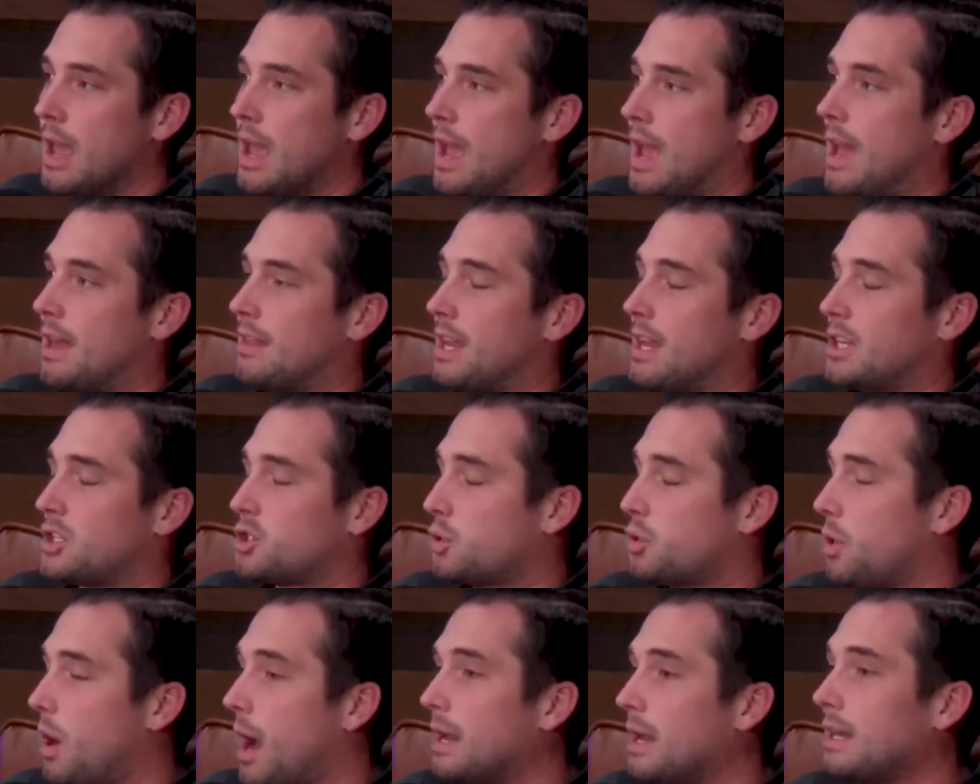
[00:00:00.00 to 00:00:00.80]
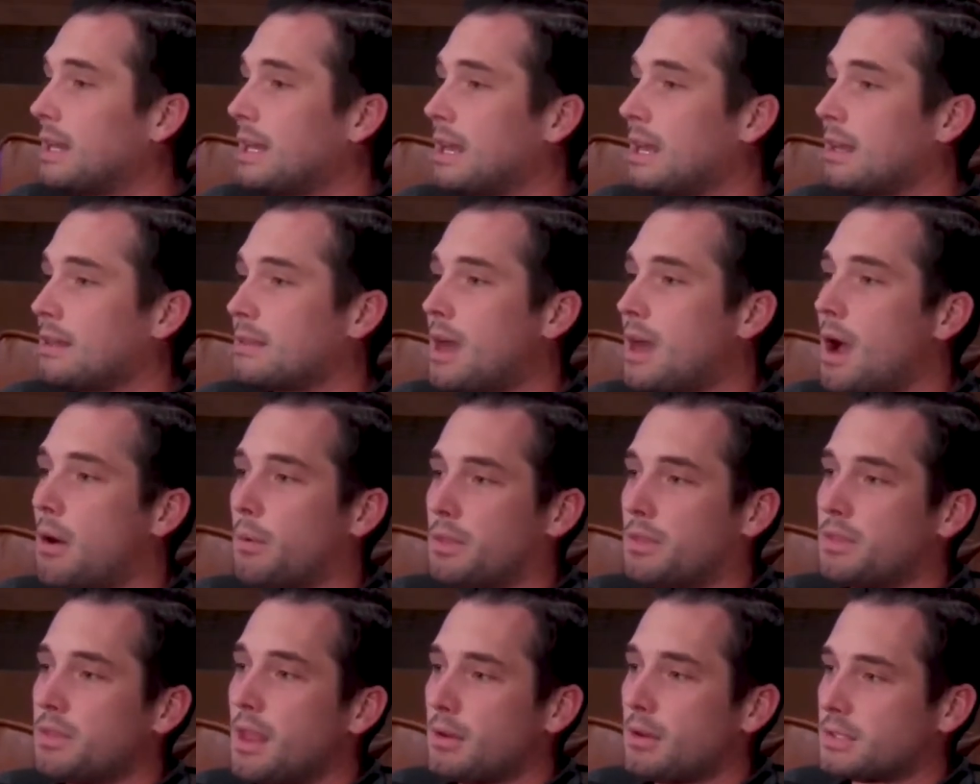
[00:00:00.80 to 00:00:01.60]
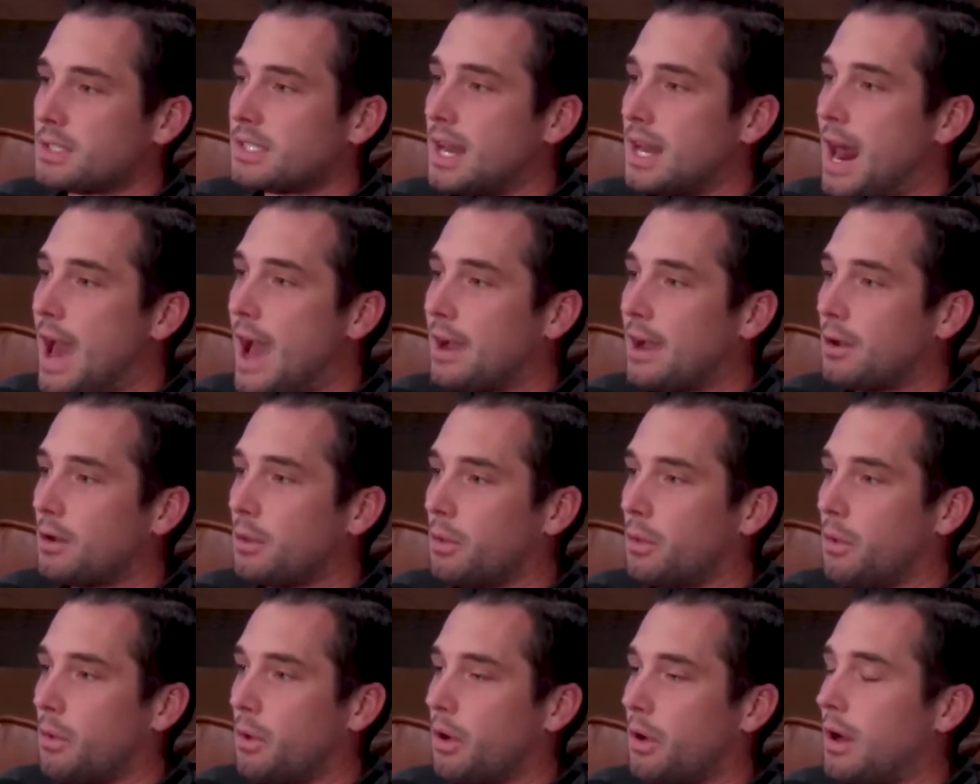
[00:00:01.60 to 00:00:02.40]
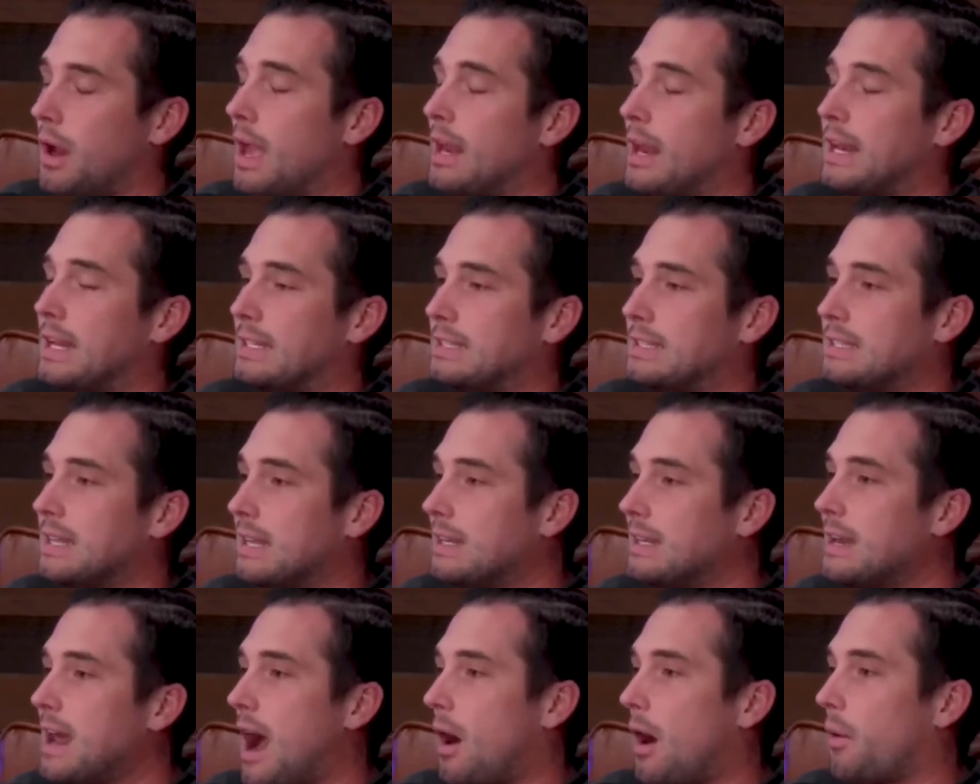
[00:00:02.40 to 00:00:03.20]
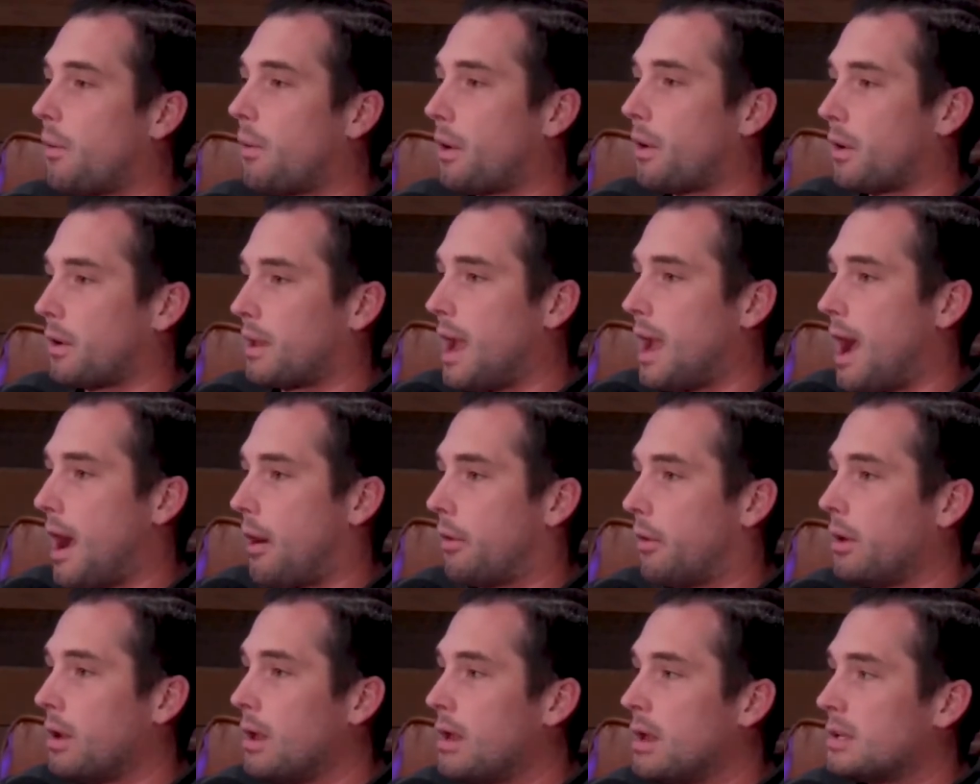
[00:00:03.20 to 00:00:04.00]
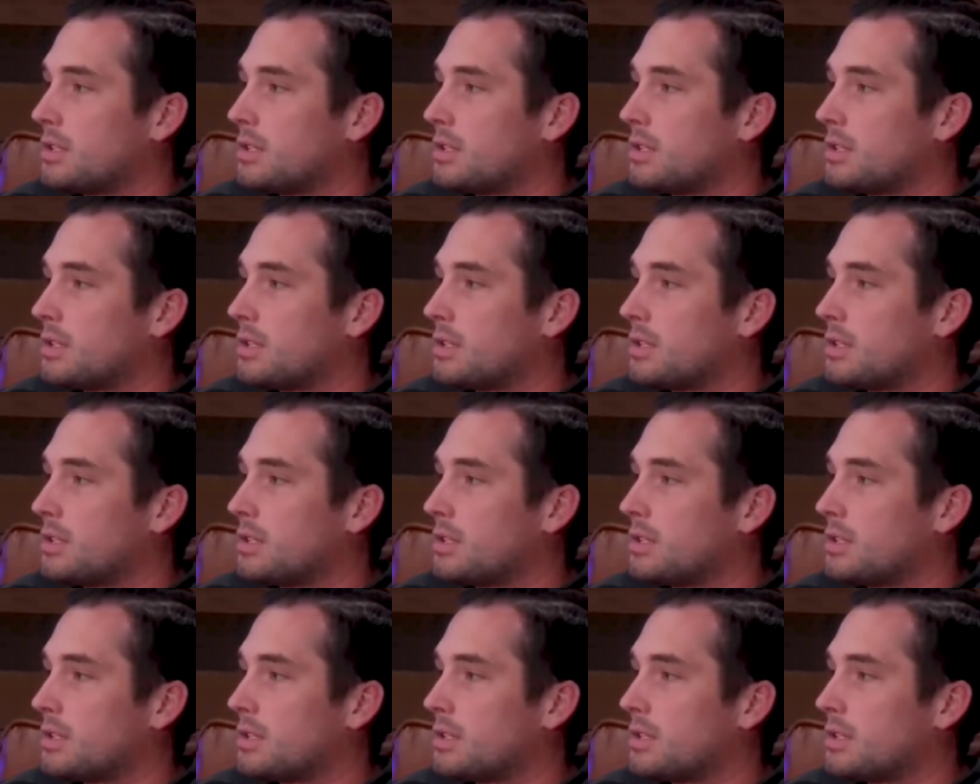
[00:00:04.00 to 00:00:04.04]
And they tried to get that with Nelson Agholor, and it did not work out.